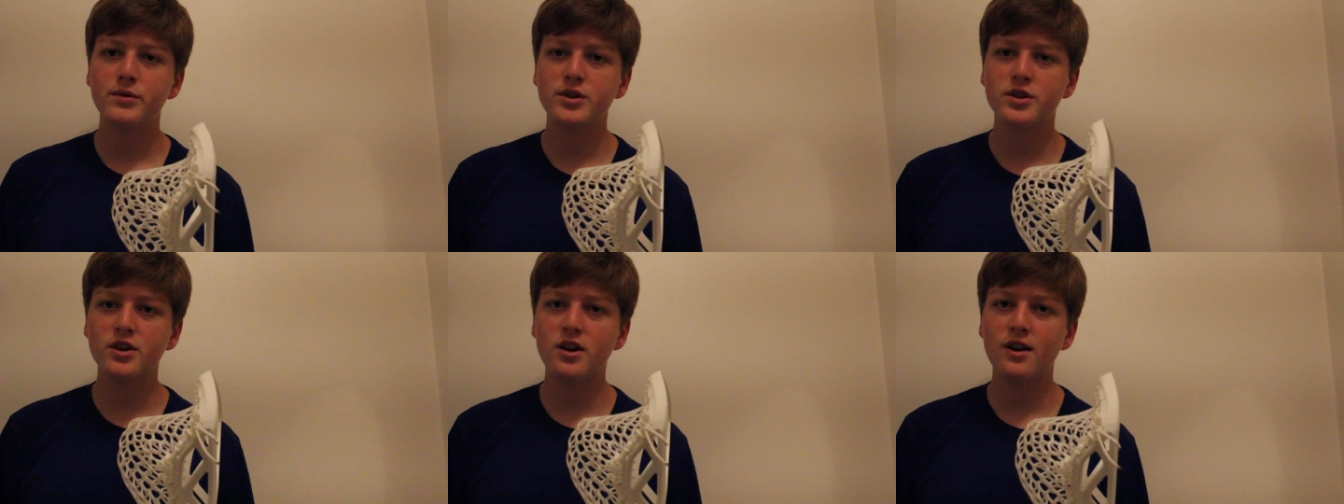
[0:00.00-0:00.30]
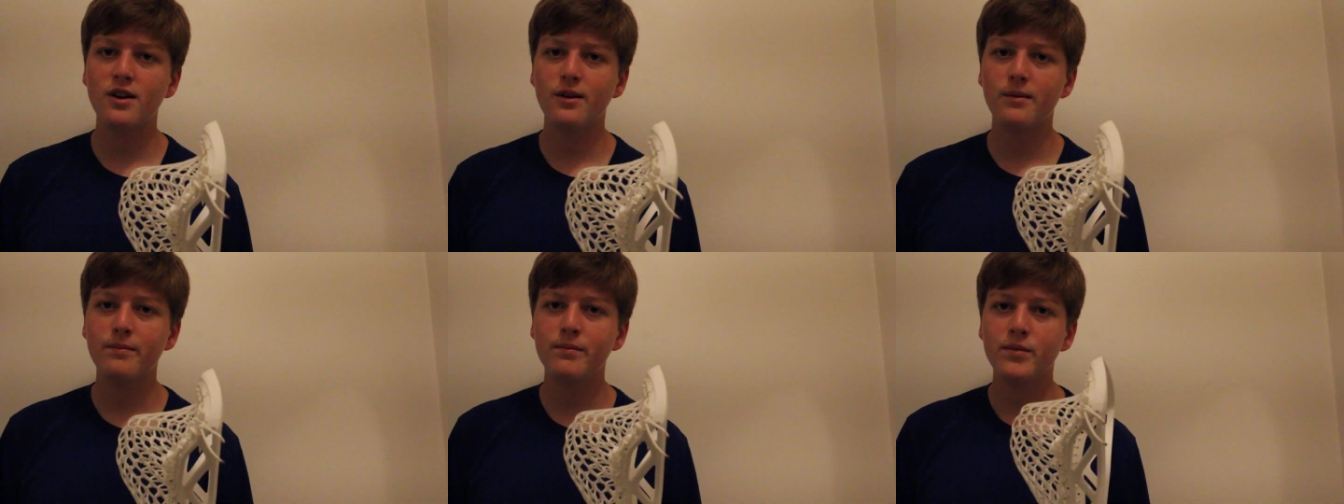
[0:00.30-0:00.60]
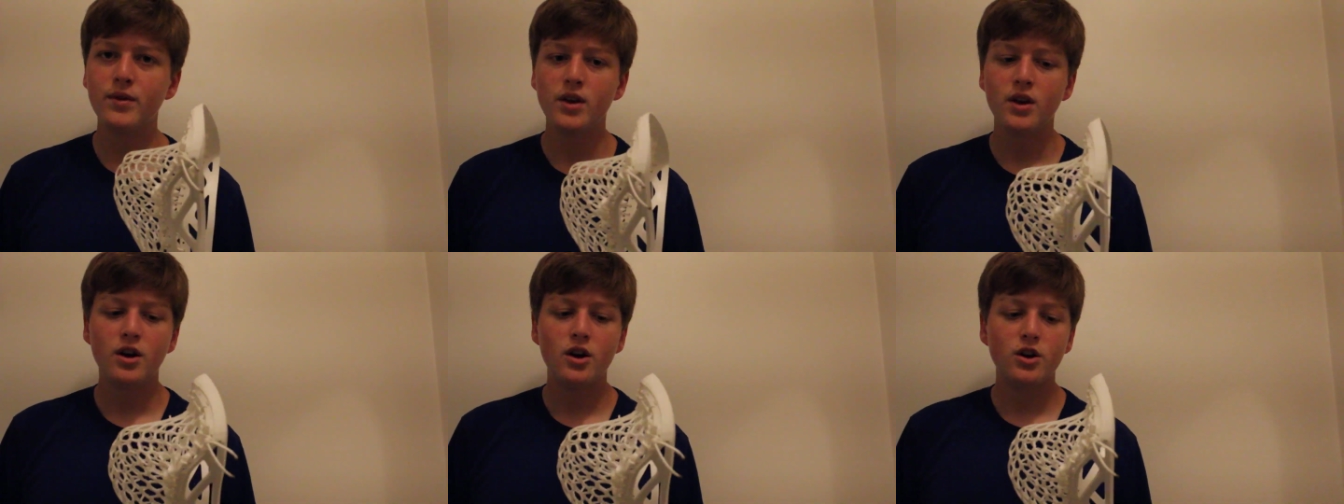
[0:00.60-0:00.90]
So
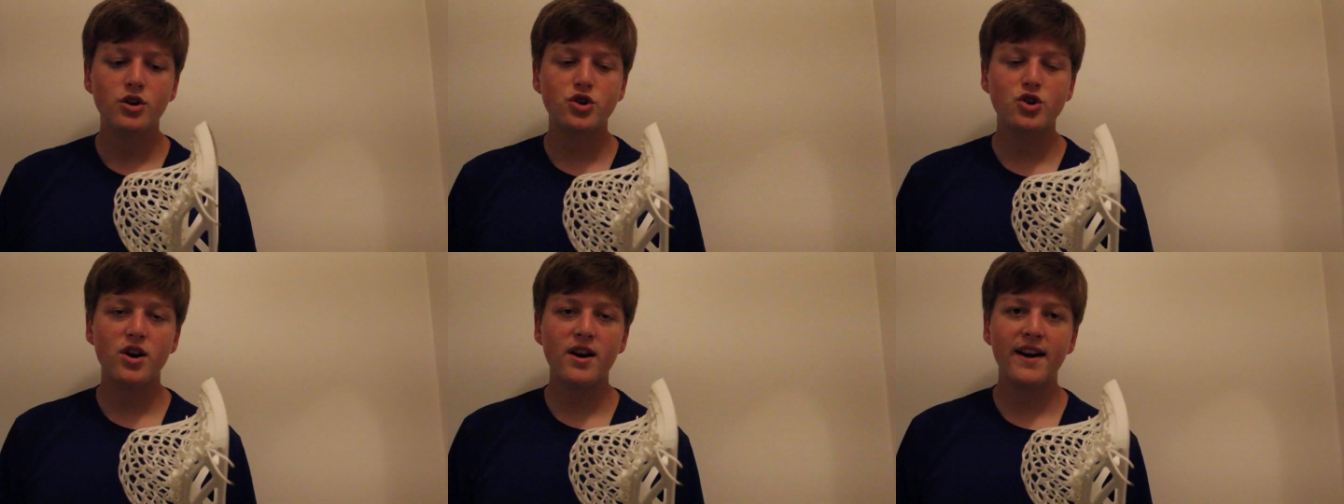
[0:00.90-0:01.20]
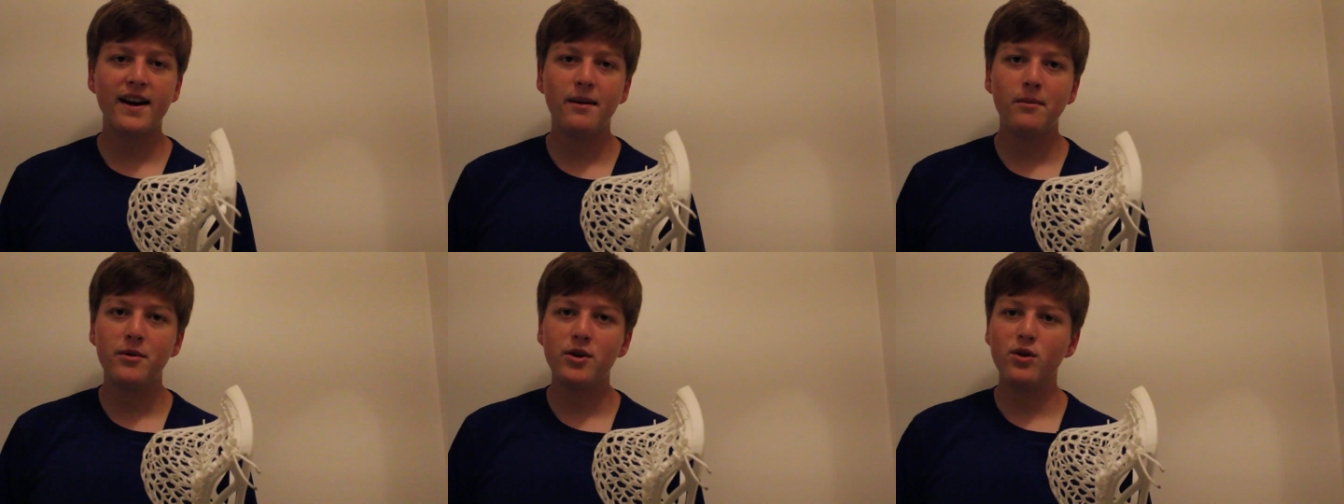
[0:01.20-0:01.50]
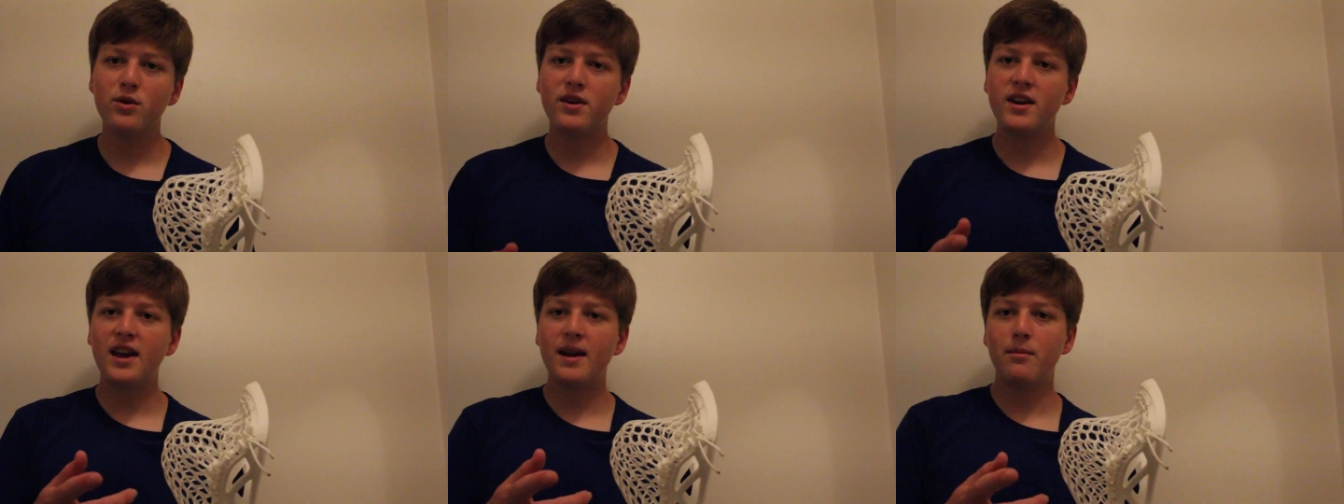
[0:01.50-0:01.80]
trying out my
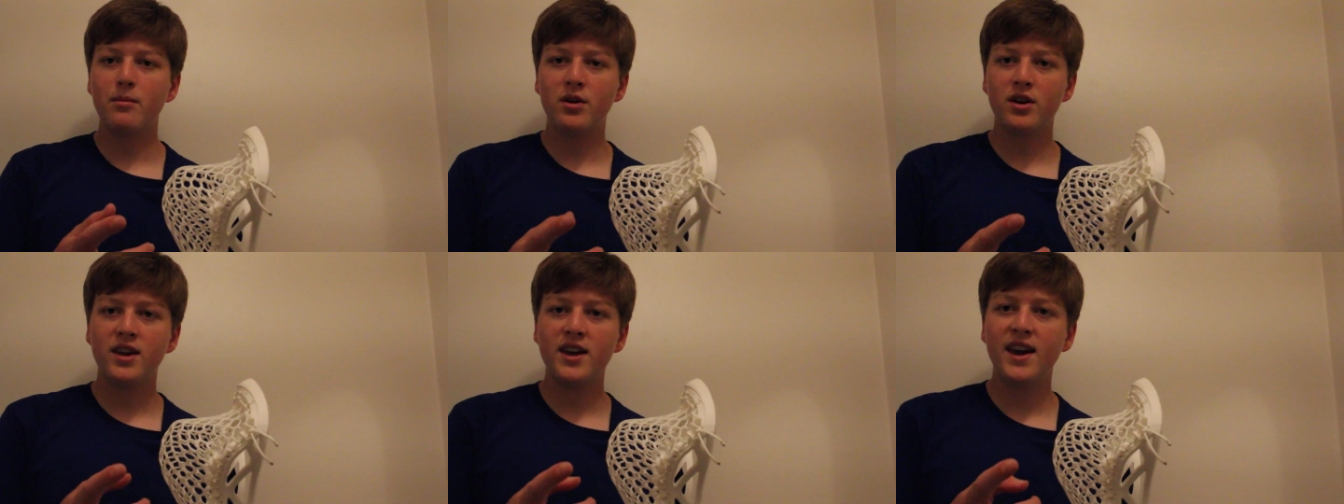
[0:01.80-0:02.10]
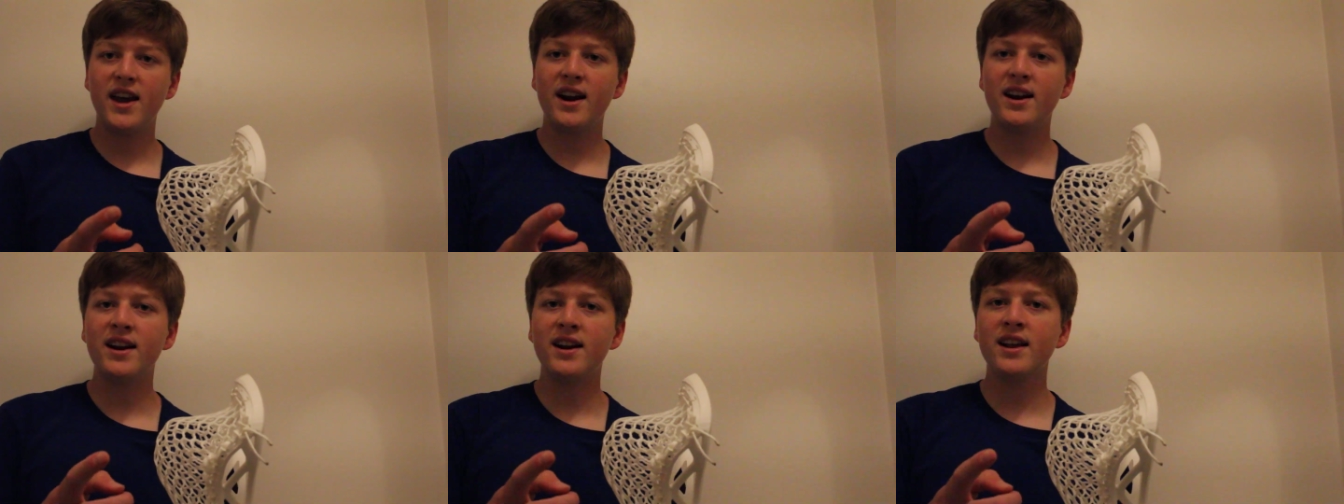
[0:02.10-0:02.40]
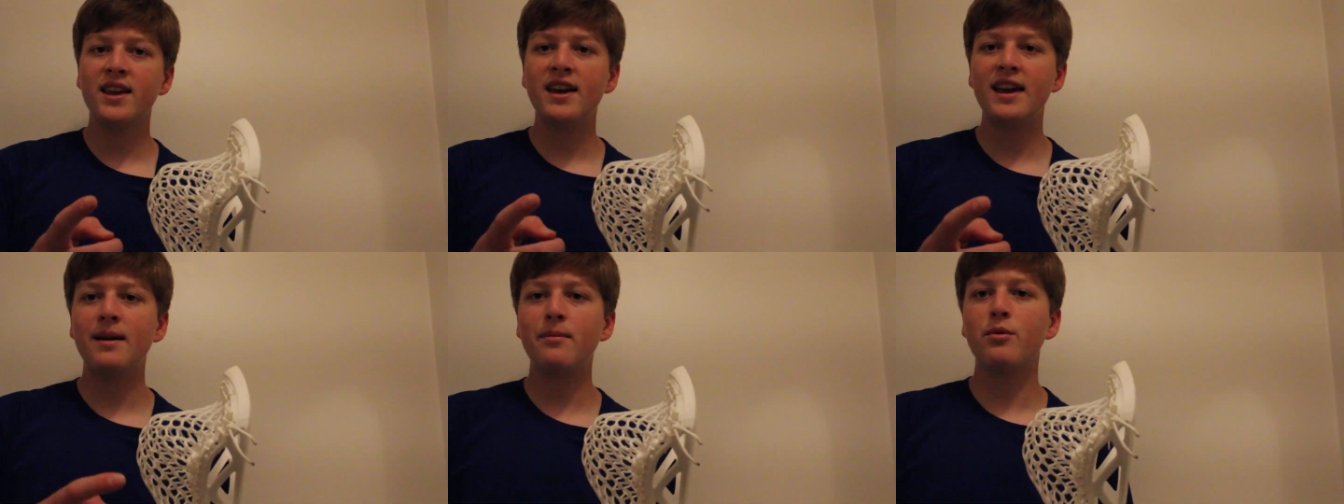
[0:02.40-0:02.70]
new camera,
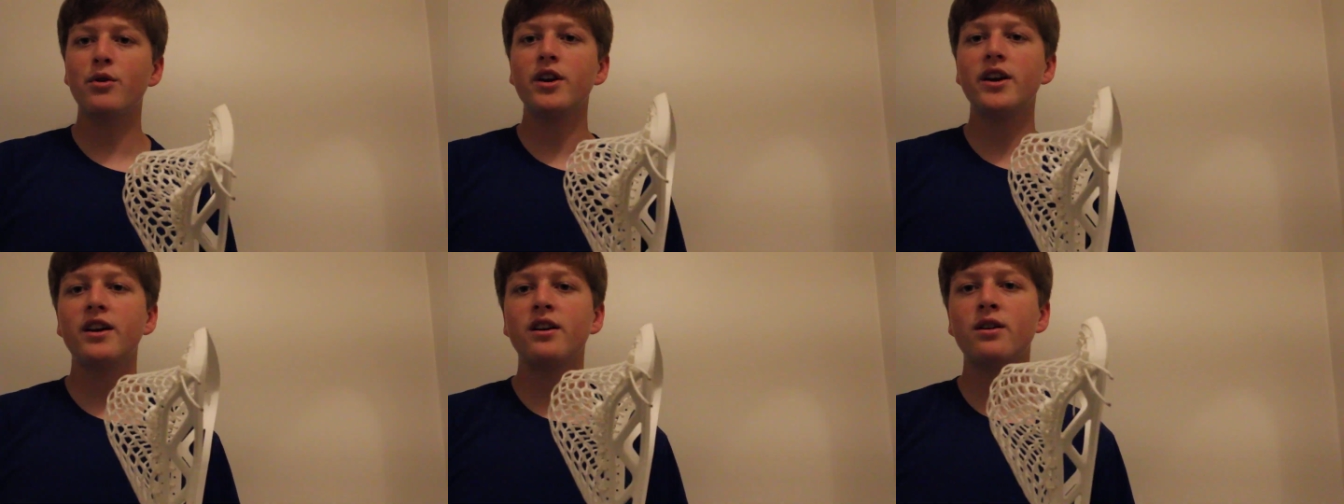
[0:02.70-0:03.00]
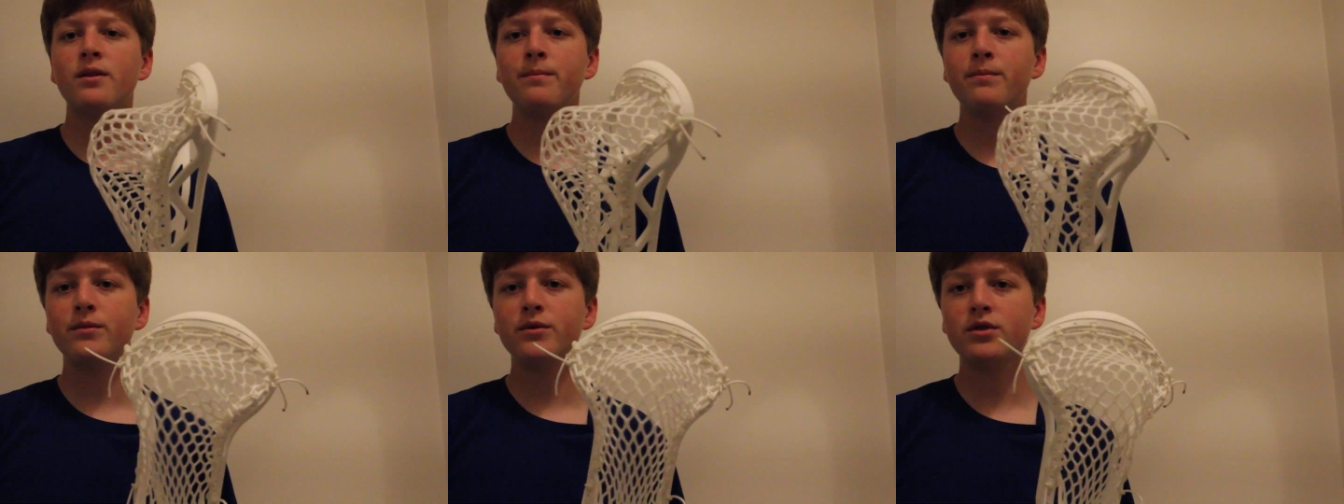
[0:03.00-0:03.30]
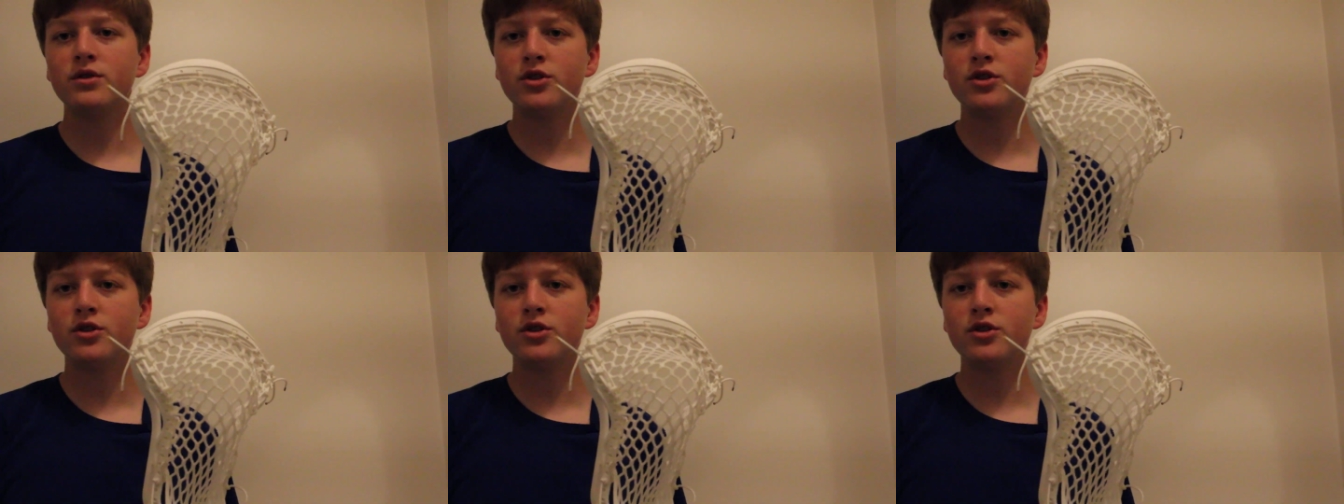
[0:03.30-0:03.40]
Canon camera here,